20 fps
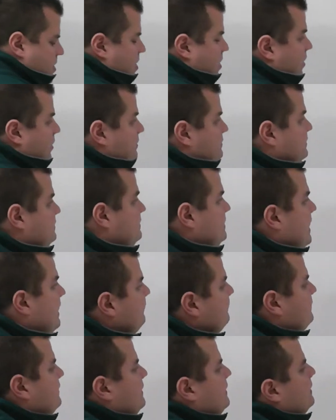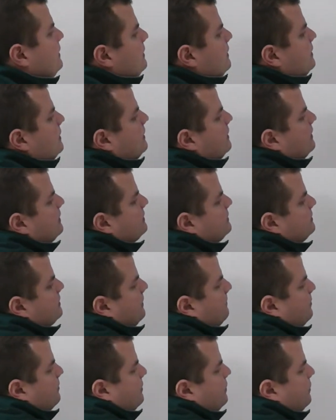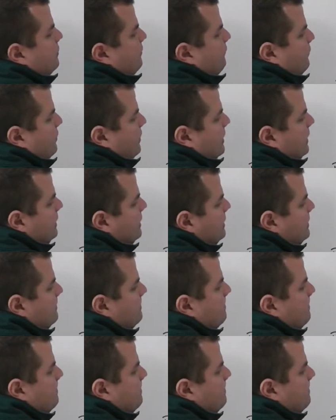Our safety is number 3.